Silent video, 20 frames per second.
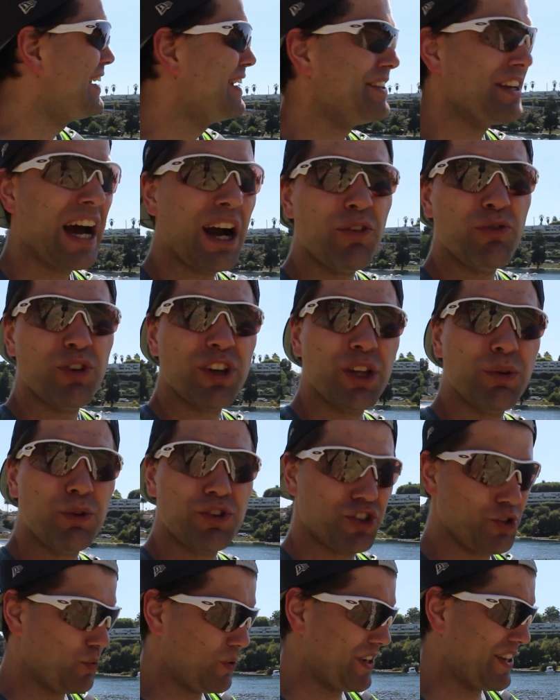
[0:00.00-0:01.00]
Not really
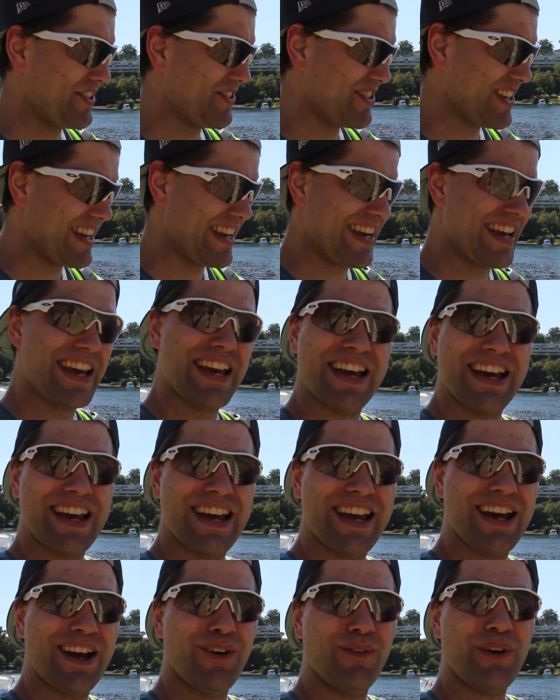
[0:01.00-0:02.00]
what you want to see
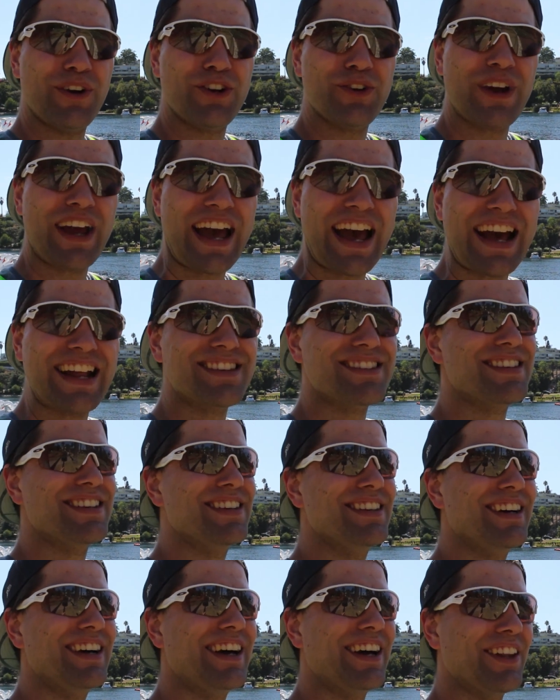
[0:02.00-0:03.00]
when you're at
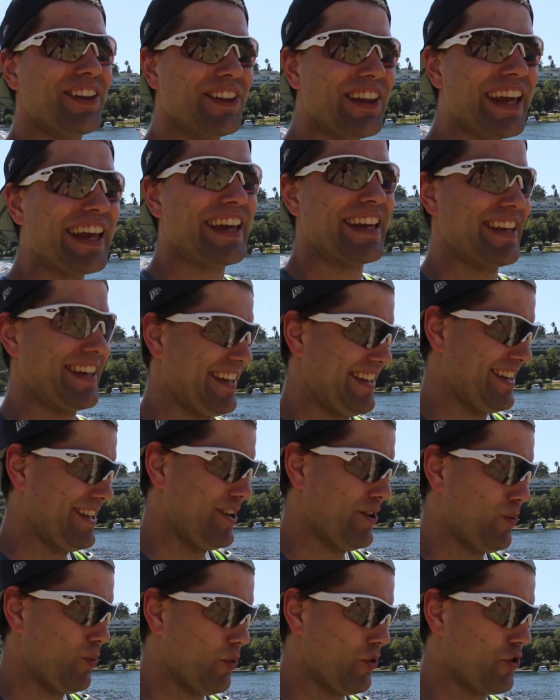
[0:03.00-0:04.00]
a lake
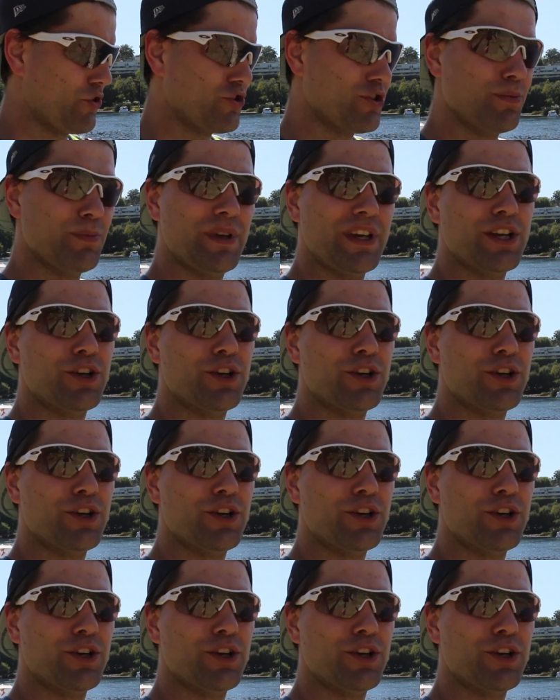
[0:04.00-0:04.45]
where there should be